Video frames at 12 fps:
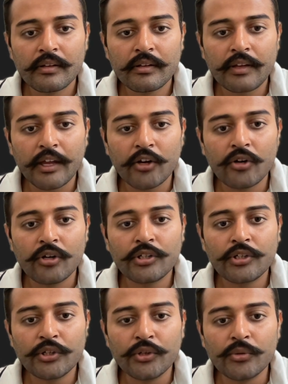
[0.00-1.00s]

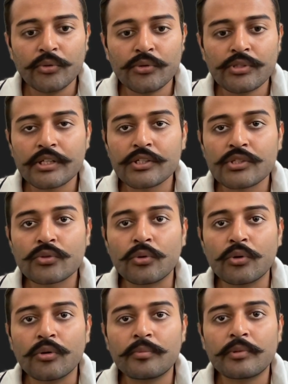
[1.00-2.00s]
Cannot use a
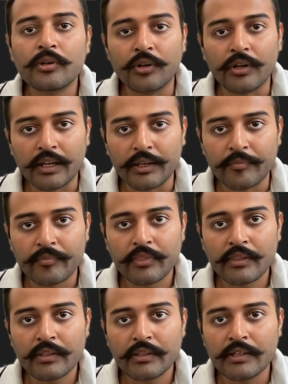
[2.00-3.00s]
scoped. Okay.
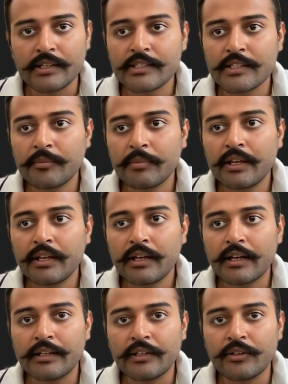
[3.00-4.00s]
The reason being
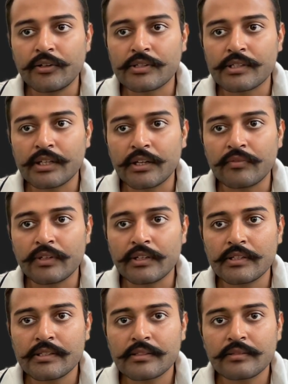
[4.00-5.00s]
I did not save
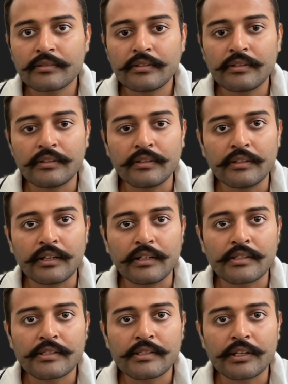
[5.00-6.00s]
this.
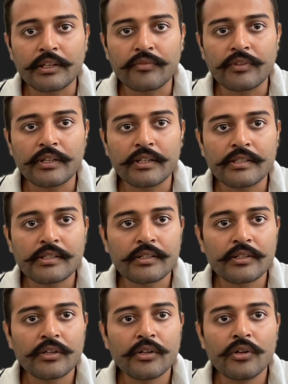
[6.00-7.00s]
Let's save this.
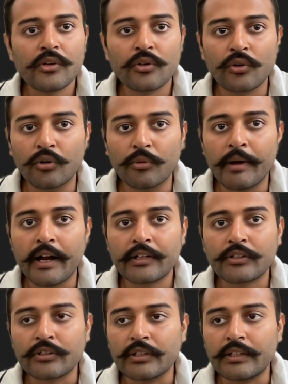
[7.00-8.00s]
Go back
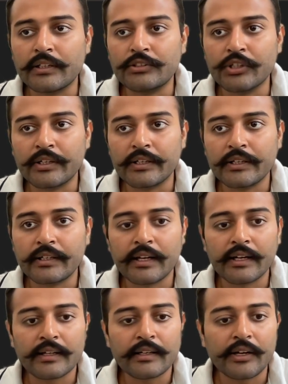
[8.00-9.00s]
to generate
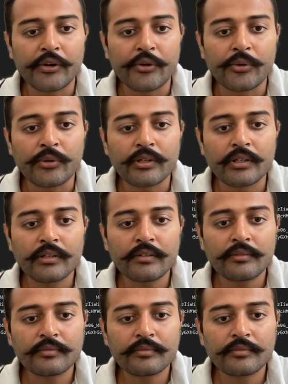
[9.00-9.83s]
direct line token,